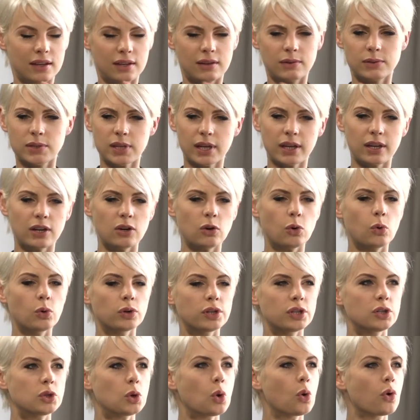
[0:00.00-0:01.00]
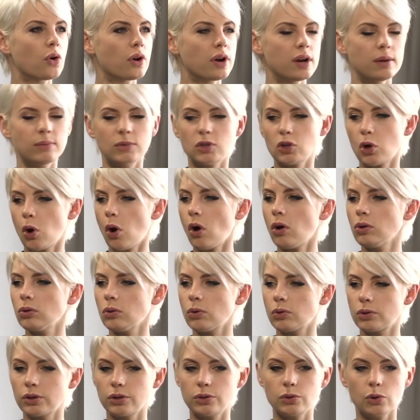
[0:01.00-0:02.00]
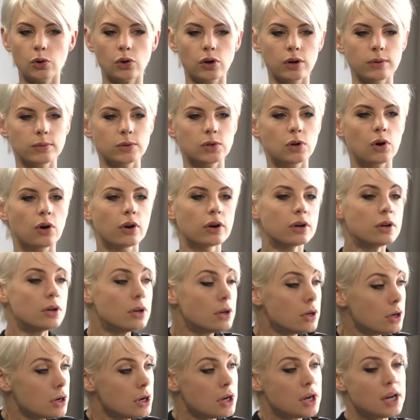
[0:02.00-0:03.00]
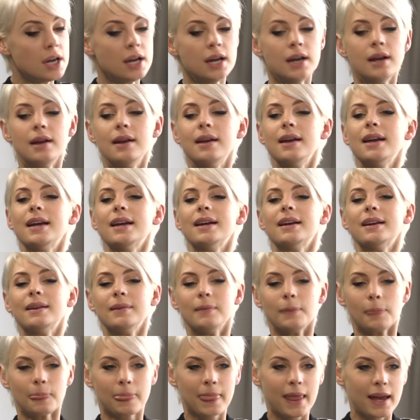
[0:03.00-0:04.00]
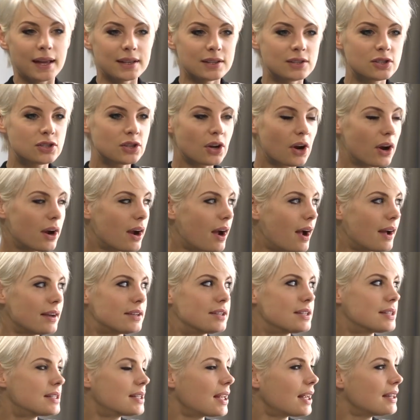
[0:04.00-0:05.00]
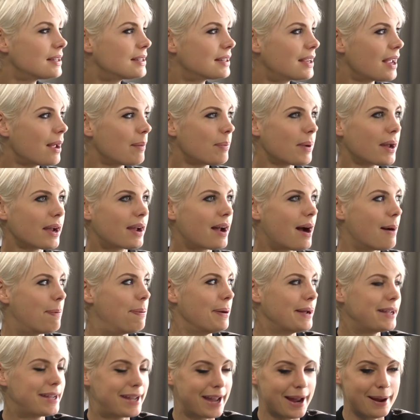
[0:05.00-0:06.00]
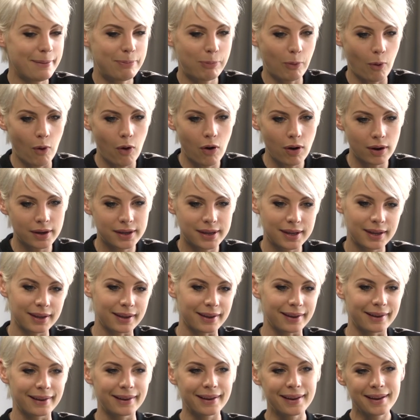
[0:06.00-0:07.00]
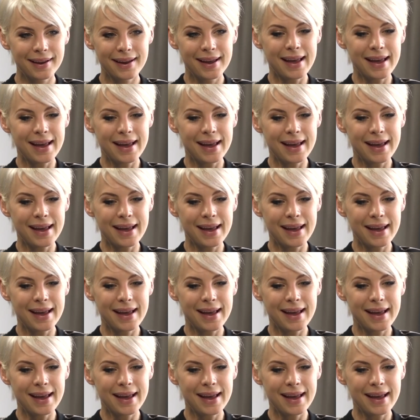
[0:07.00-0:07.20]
an auditorium, this whole auditorium has gone... And so I just had to get back up and keep walking.